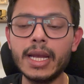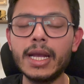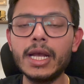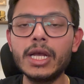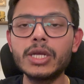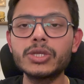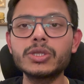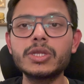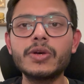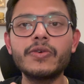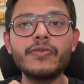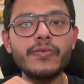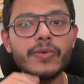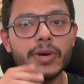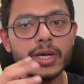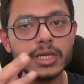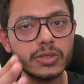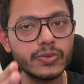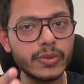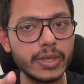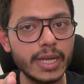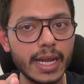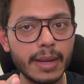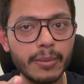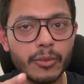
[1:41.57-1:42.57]
So the first
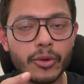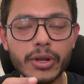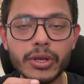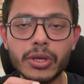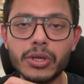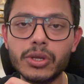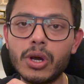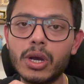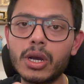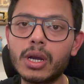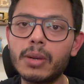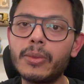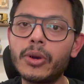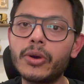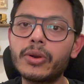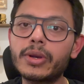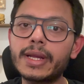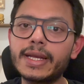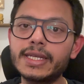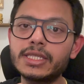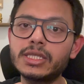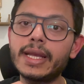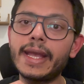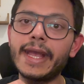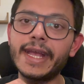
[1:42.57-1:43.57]
one I'm going to talk about
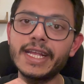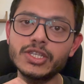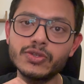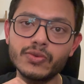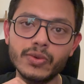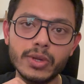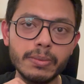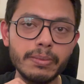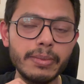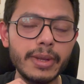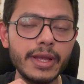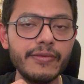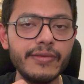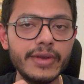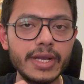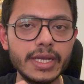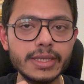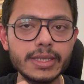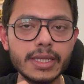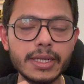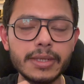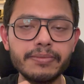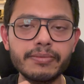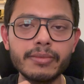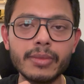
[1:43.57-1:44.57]
is H1-B
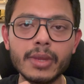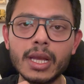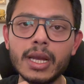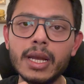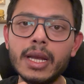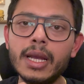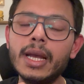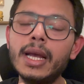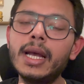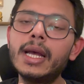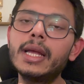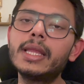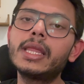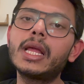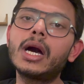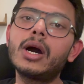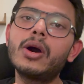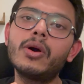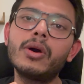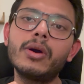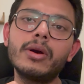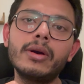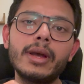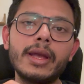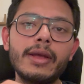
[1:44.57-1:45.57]
visa.
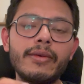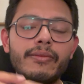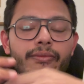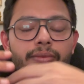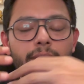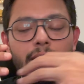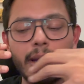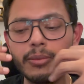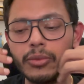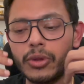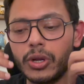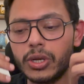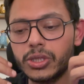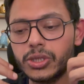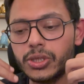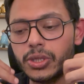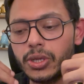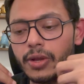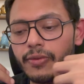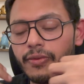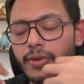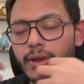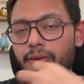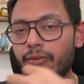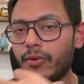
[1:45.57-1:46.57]
Now, I'm not sure
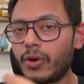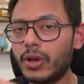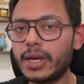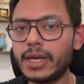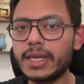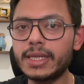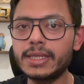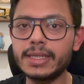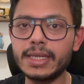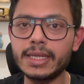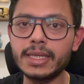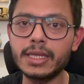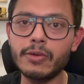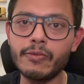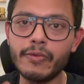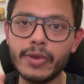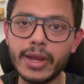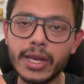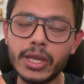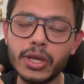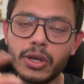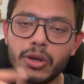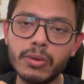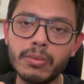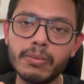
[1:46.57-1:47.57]
if you have already seen the
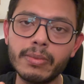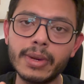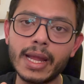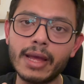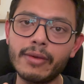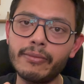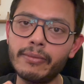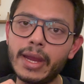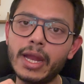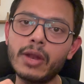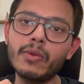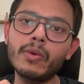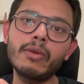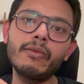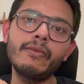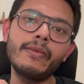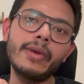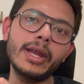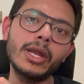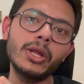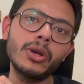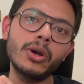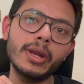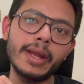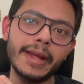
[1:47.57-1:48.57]
video, but I made one
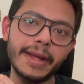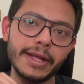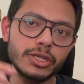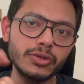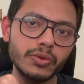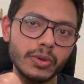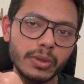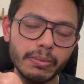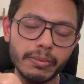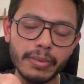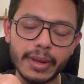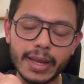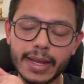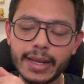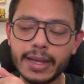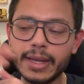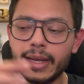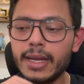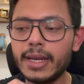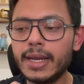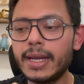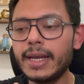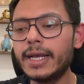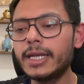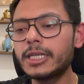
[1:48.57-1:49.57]
video on H1-B
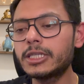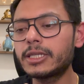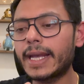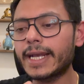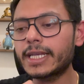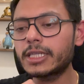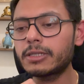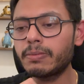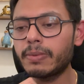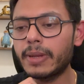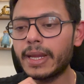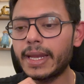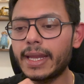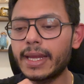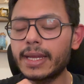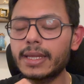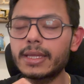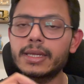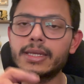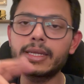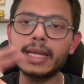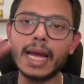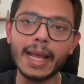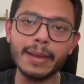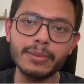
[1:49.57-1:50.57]
explaining the
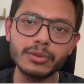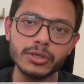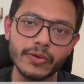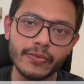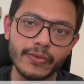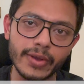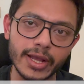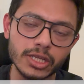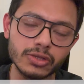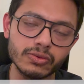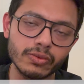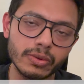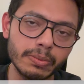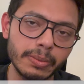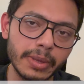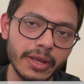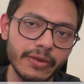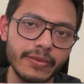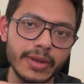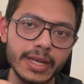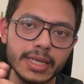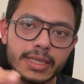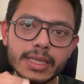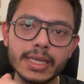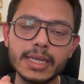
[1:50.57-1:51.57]
types of H1-B
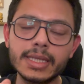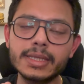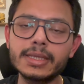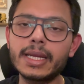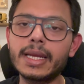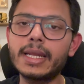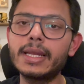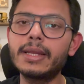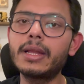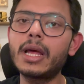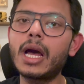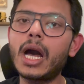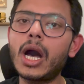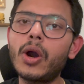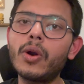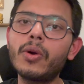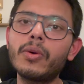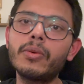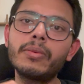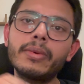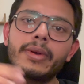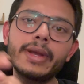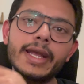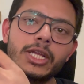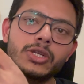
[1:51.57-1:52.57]
visas and
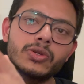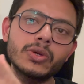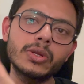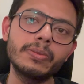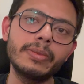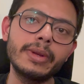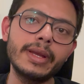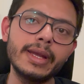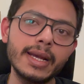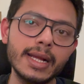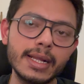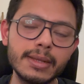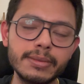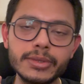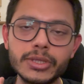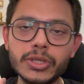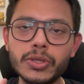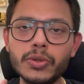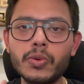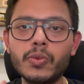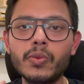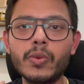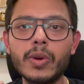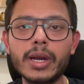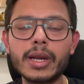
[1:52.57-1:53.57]
how H1-B helps you
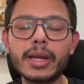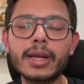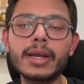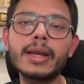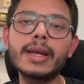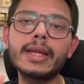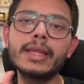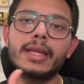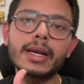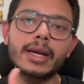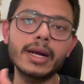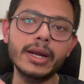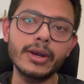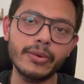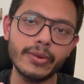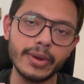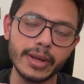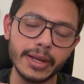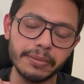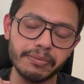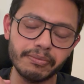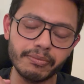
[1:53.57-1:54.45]
work in the country.